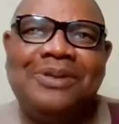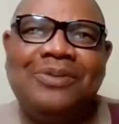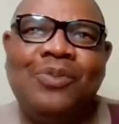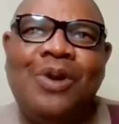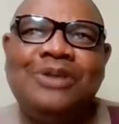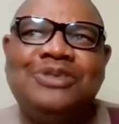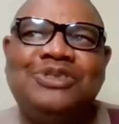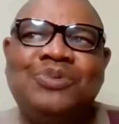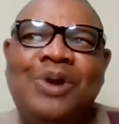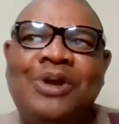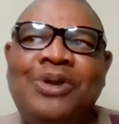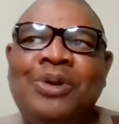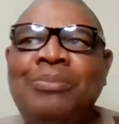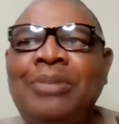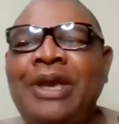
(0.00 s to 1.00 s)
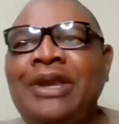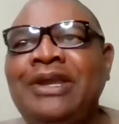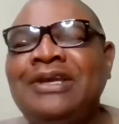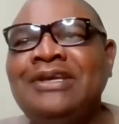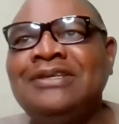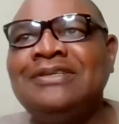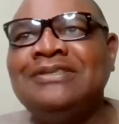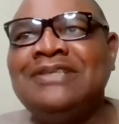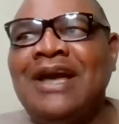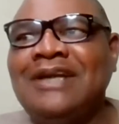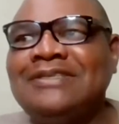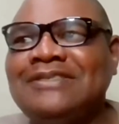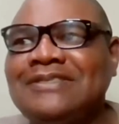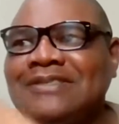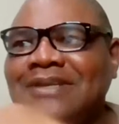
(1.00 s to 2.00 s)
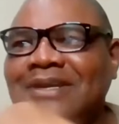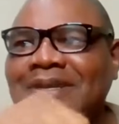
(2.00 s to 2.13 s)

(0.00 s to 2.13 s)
What you mean is that,